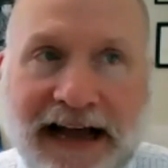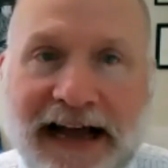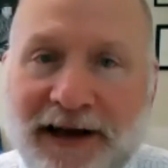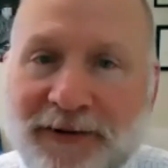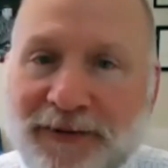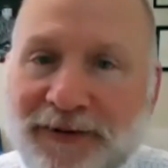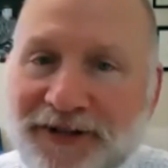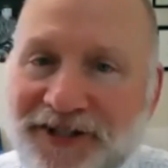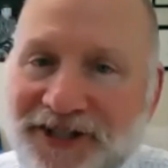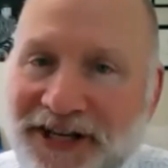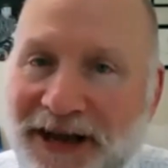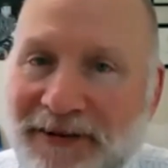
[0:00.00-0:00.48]
I
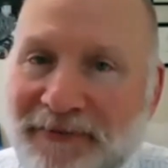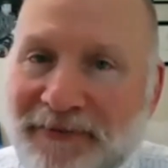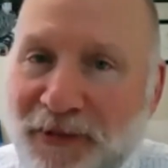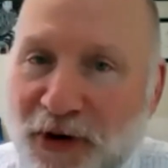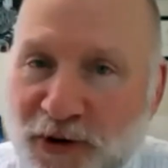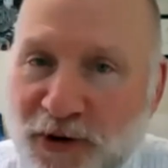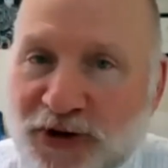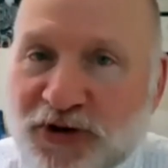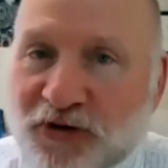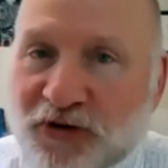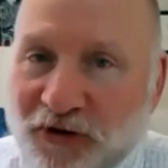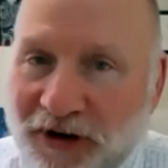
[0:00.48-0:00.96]
will say
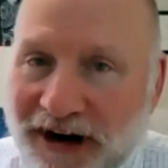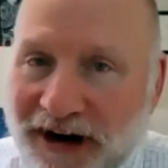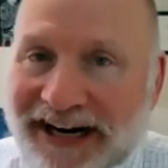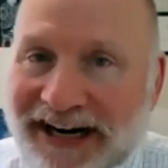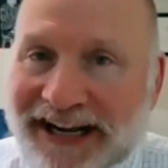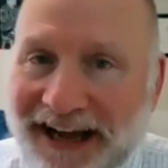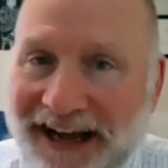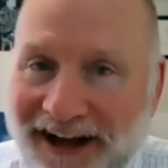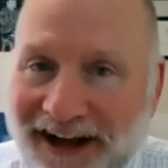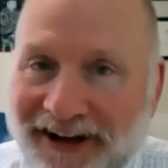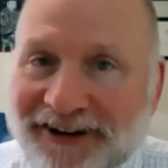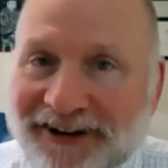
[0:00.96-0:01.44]
most
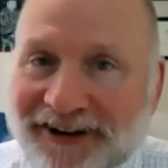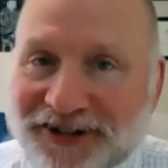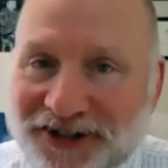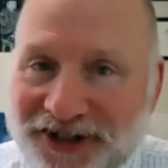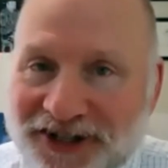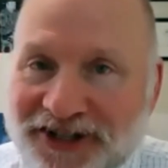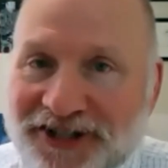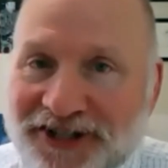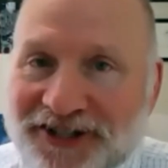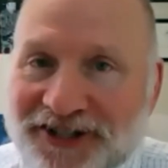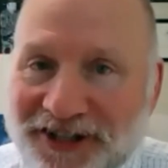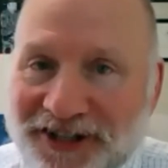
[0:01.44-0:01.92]

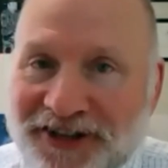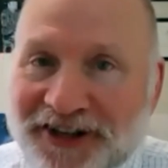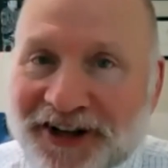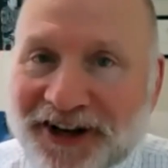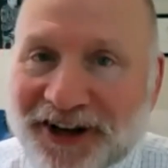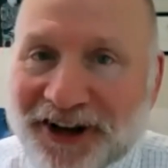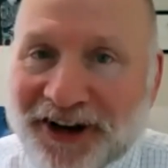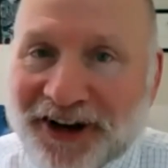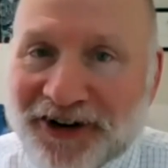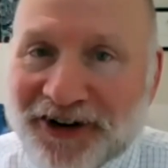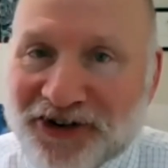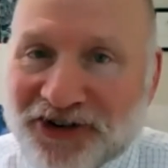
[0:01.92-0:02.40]
radiologists in the
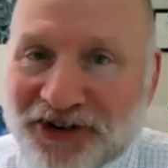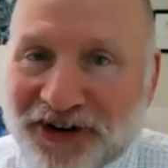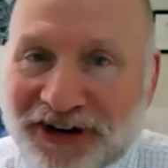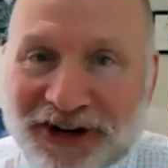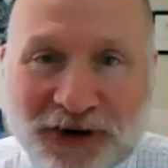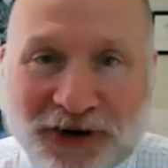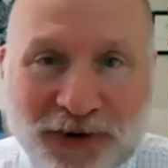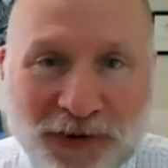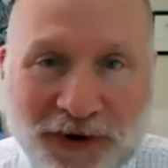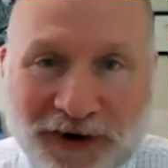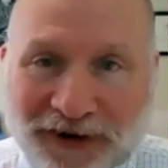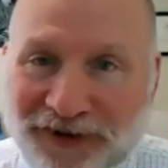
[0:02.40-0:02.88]

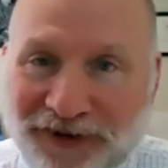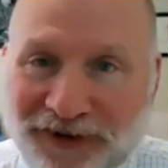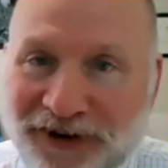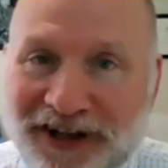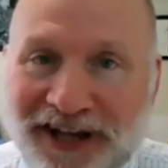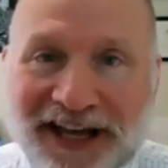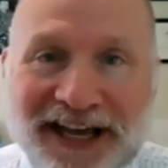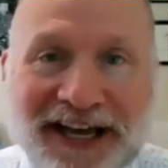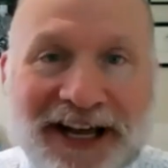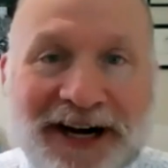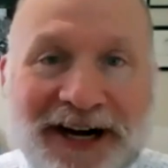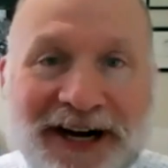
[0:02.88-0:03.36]
country who are
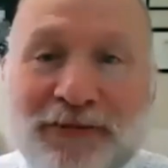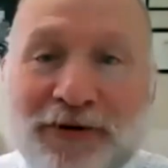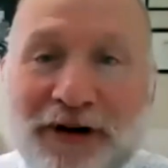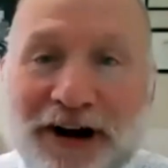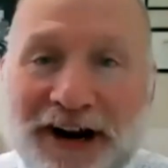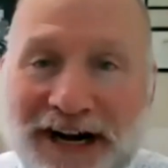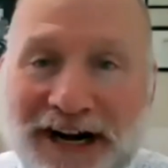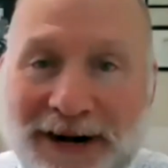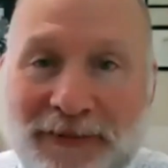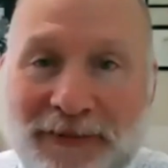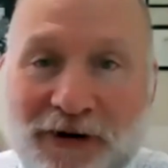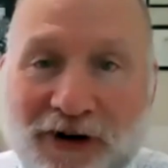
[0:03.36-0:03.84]
looking at a
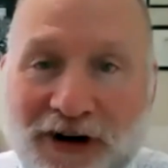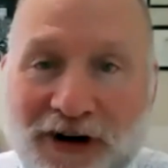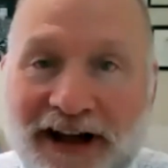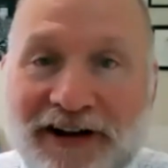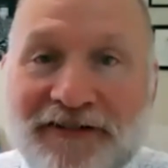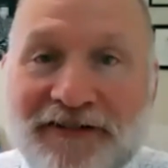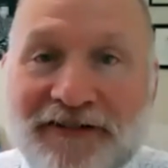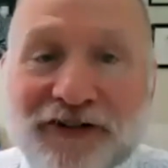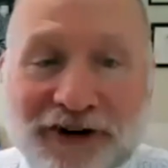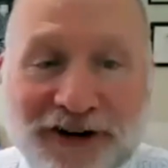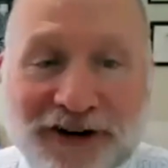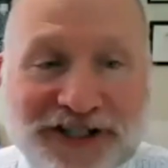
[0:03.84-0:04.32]
brain
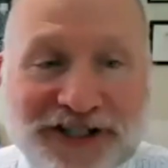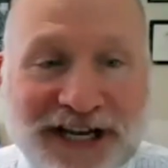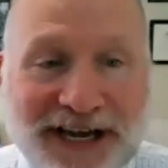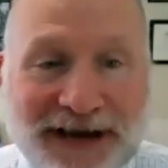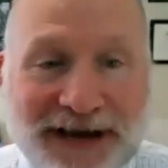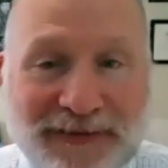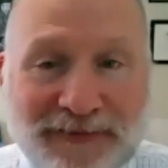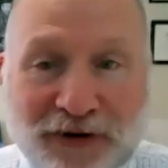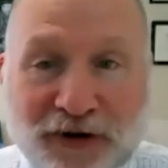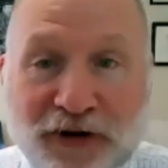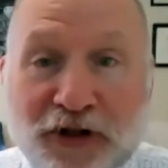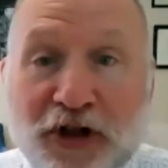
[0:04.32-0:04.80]
MRI, for
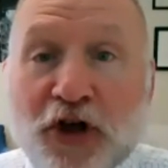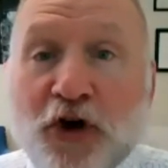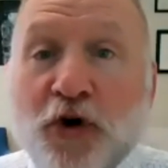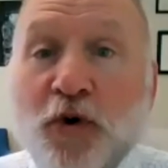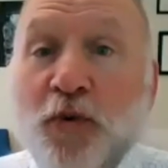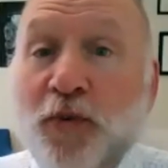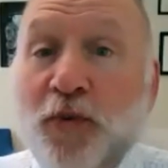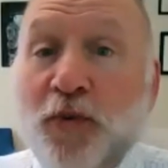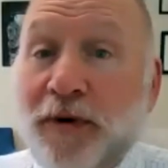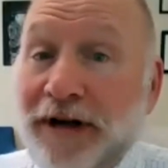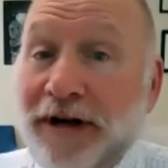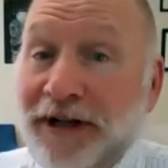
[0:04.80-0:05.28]
example,
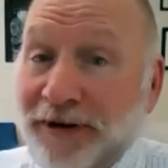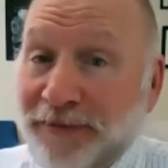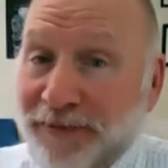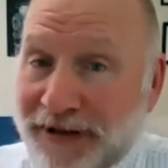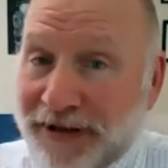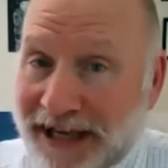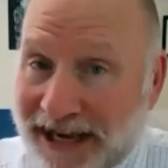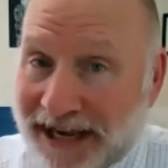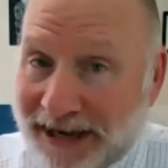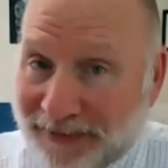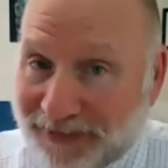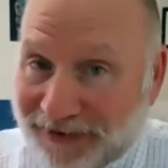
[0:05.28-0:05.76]
will
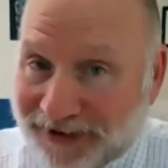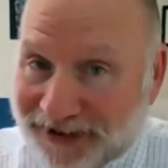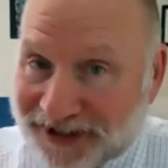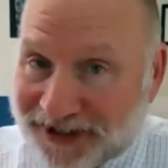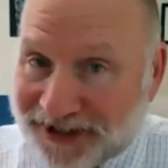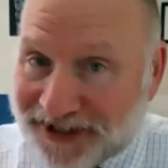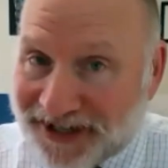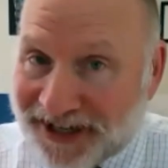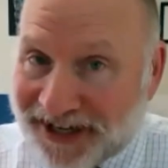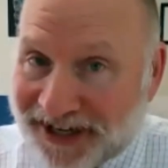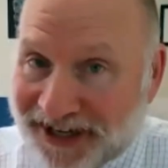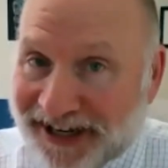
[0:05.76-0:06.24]
be able to
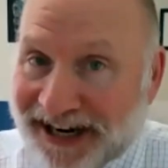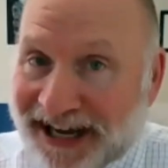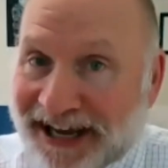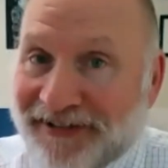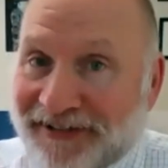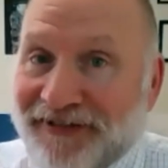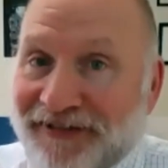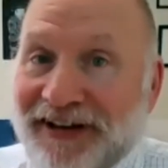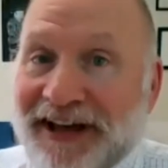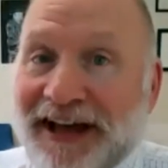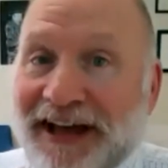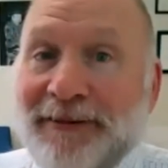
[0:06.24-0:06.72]
see an
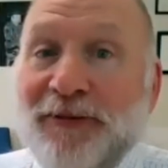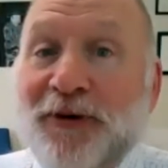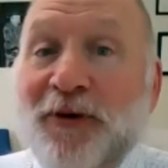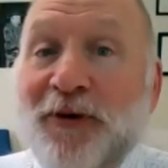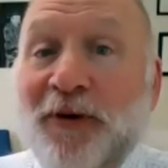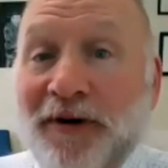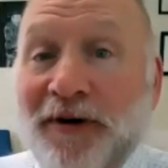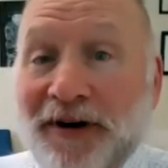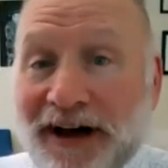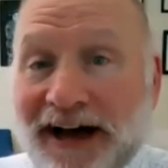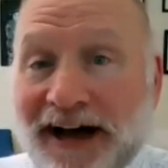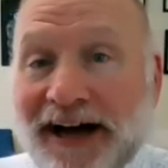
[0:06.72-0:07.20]
AVM
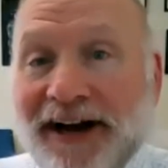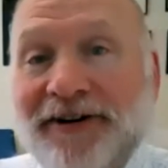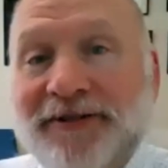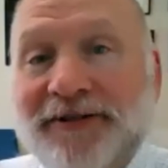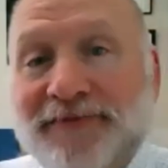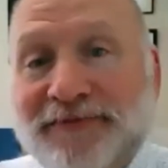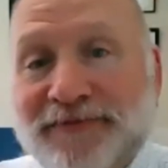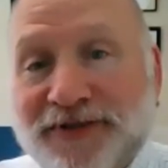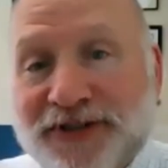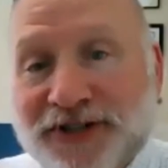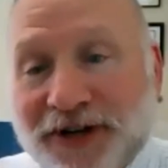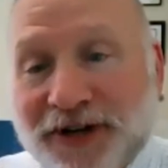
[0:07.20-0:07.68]
or not.
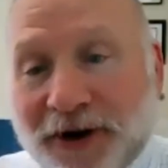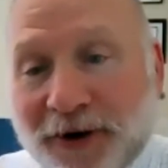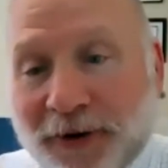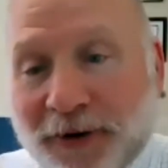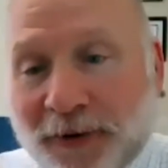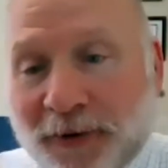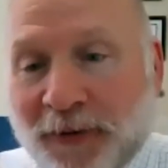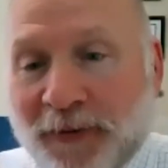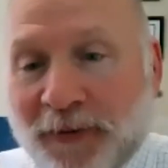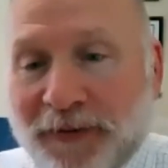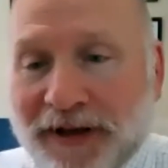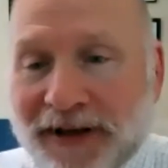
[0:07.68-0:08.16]

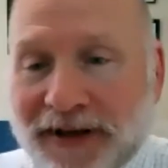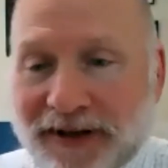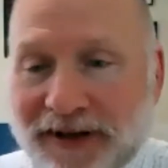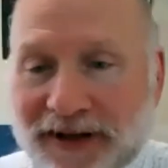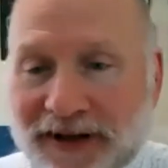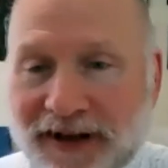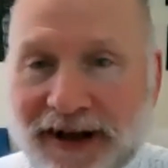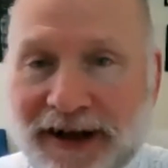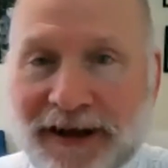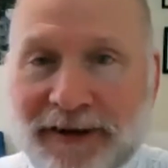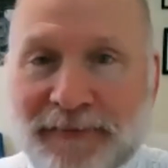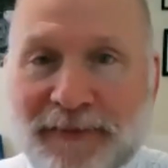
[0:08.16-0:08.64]
So
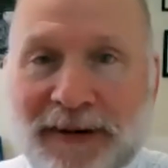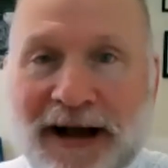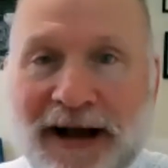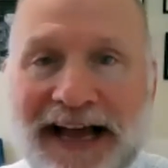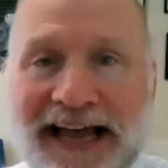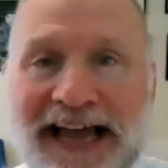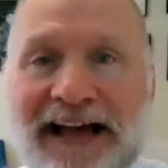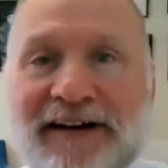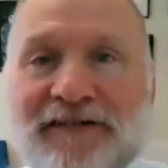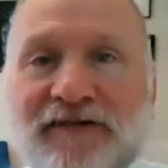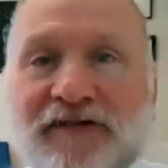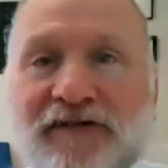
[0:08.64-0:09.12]

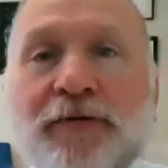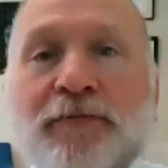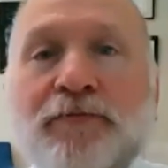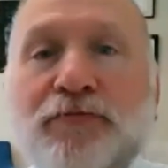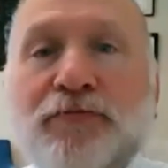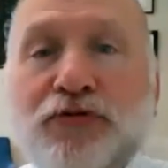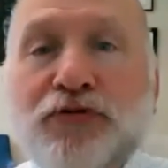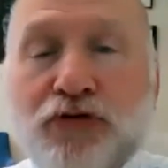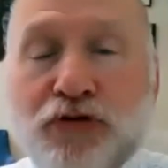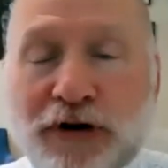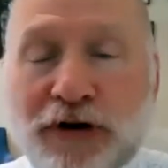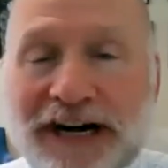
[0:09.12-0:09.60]
I have
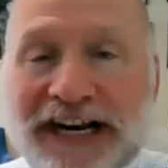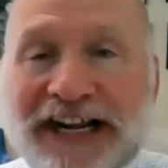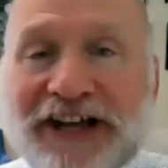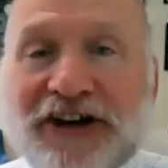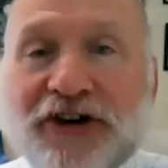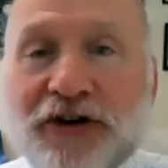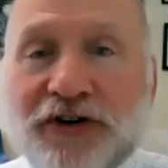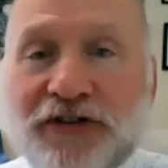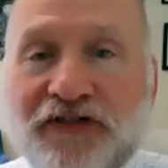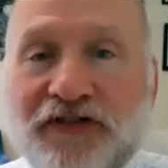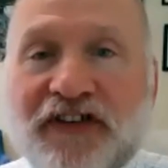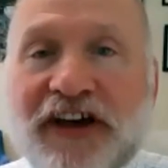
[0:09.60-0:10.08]
pretty
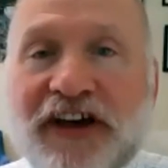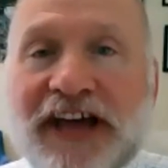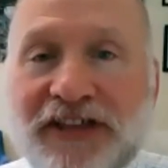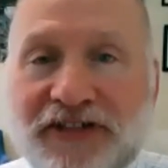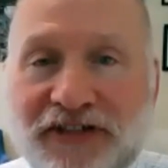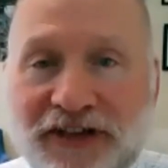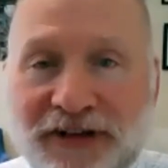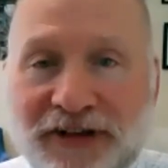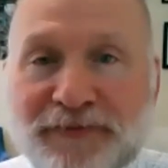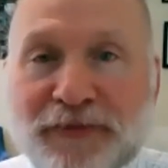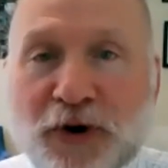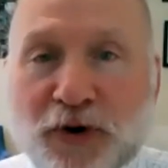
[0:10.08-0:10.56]
good
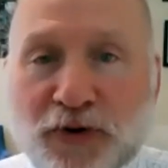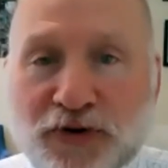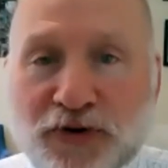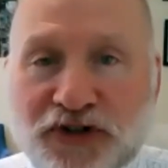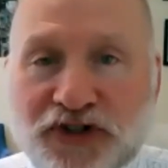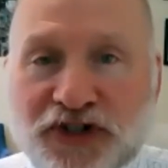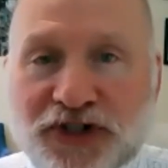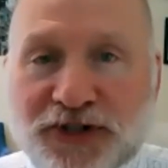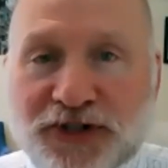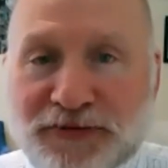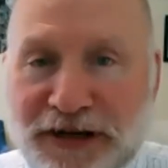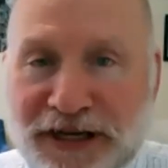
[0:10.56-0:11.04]
faith in
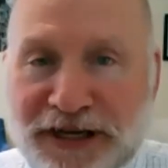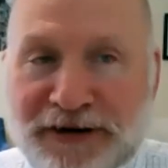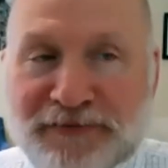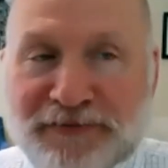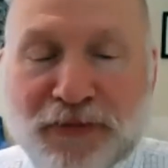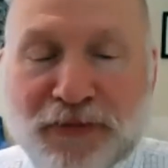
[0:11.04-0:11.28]
most